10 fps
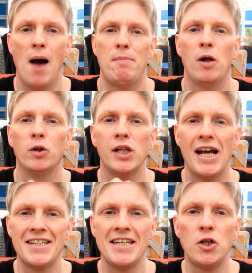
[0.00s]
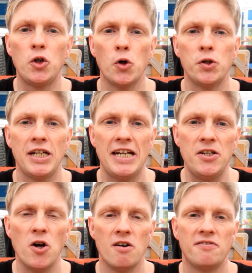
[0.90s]
about letting good
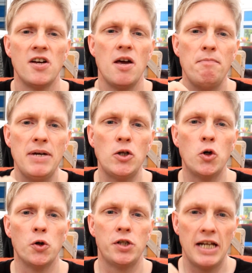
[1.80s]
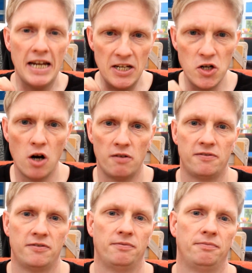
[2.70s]
enough be good
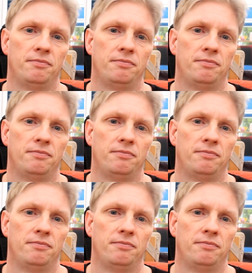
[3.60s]
enough.